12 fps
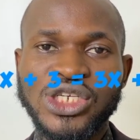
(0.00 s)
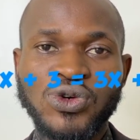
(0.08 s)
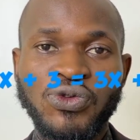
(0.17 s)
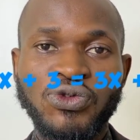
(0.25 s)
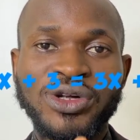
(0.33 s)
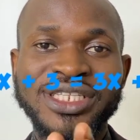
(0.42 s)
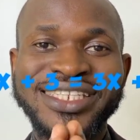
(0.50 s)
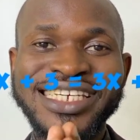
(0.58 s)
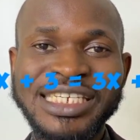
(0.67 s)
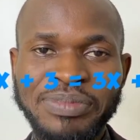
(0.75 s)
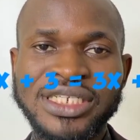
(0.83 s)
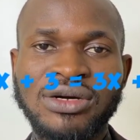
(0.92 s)
So for
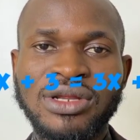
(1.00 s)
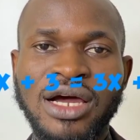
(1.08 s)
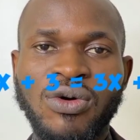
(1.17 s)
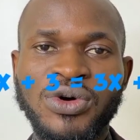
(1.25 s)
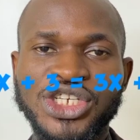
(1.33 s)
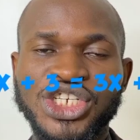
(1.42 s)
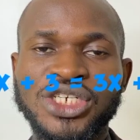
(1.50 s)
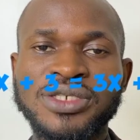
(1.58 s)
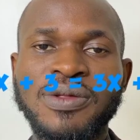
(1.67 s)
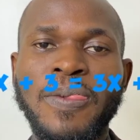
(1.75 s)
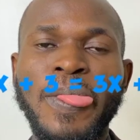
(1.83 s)
this particular question,